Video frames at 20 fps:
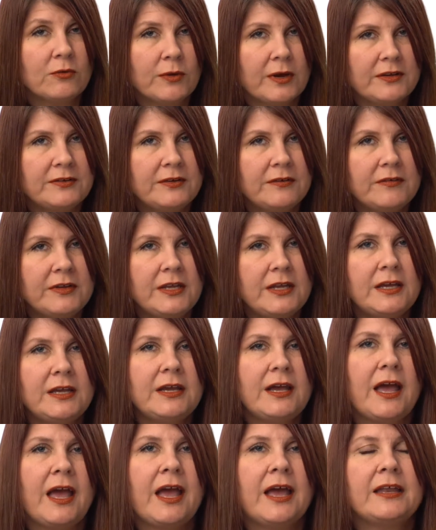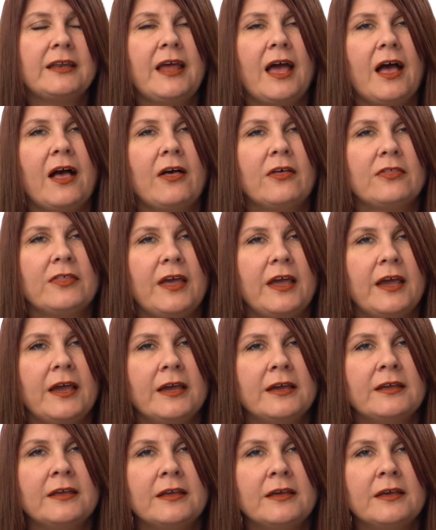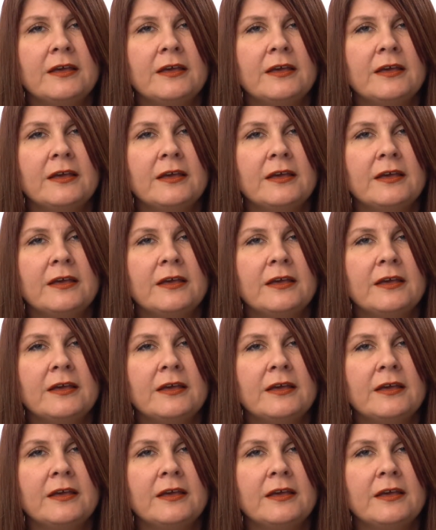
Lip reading: creativity and how they